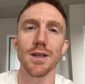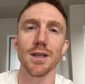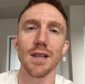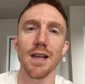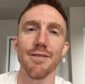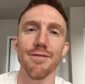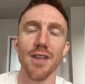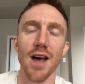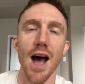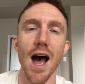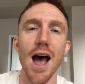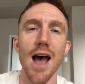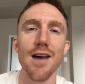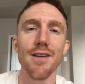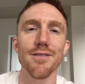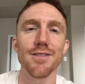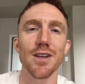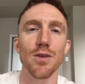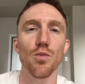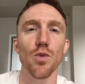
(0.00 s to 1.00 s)
It left the
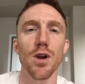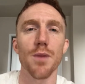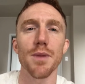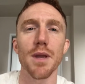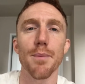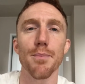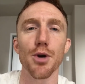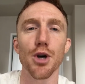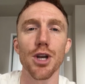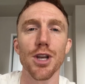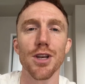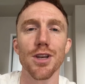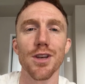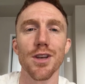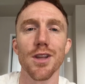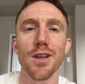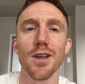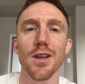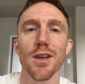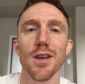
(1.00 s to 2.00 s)
hive, didn't want to be a
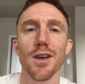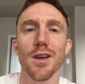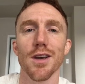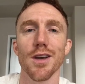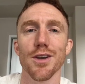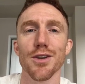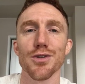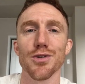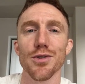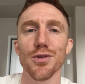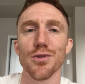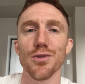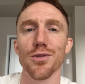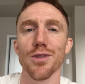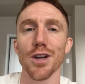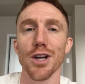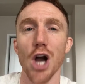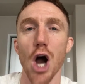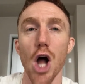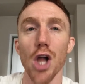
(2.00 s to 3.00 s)
burden to
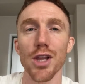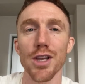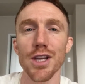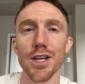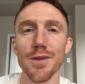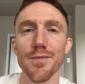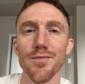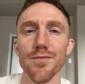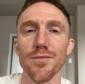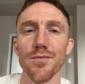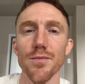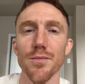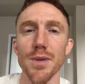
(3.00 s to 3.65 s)
the colony.